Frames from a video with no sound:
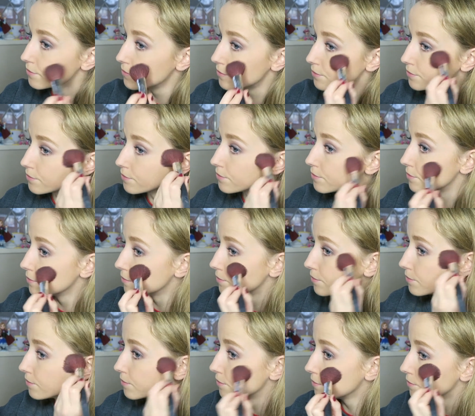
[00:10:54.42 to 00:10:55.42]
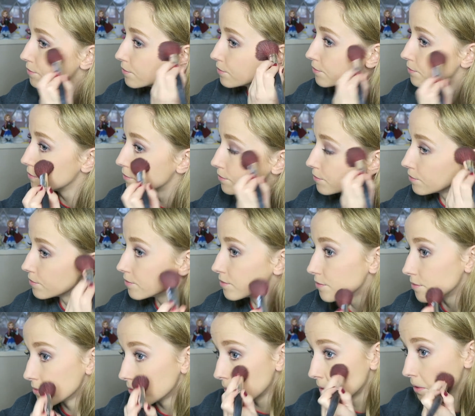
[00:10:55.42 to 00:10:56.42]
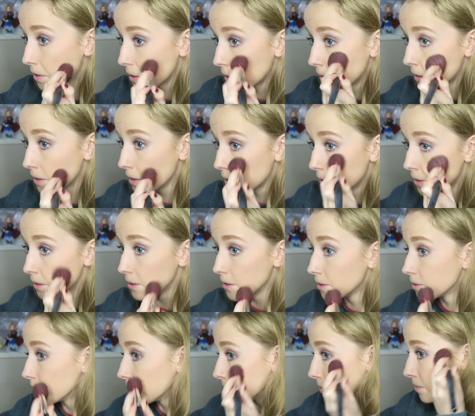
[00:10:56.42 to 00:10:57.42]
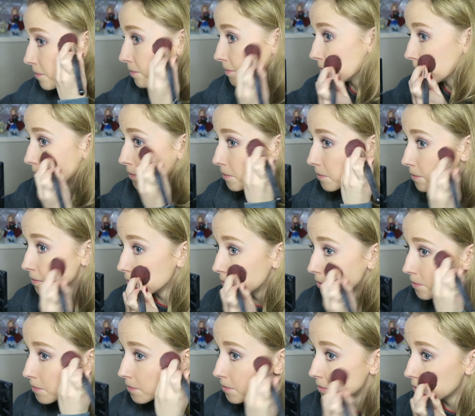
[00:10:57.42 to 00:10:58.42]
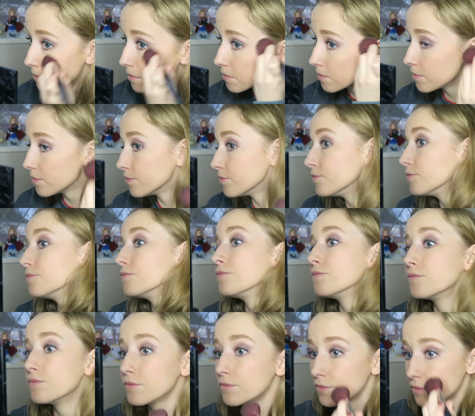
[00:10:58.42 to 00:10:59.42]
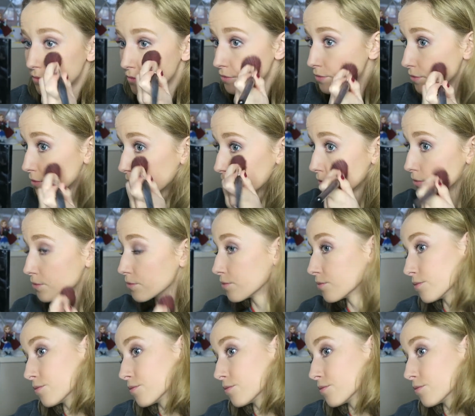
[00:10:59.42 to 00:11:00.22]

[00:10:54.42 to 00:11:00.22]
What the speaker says: Nothing is said.